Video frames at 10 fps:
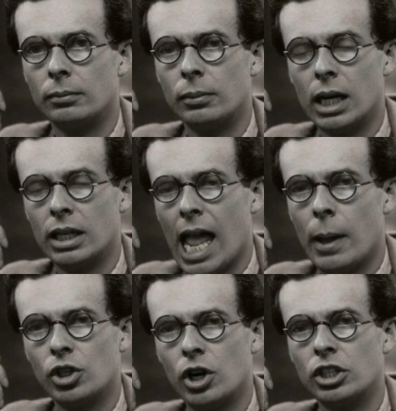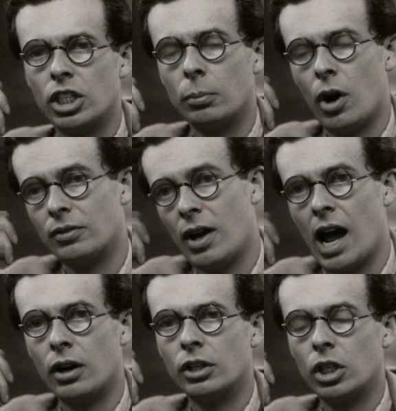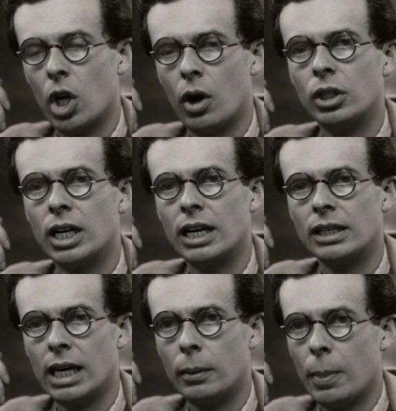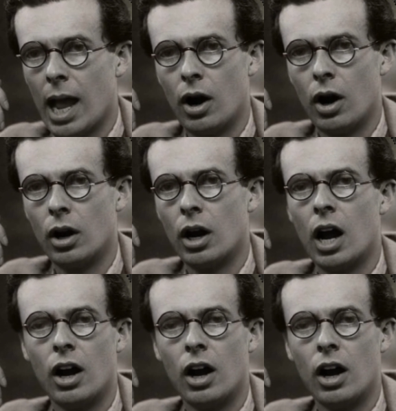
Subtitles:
It captures the profound loneliness and peril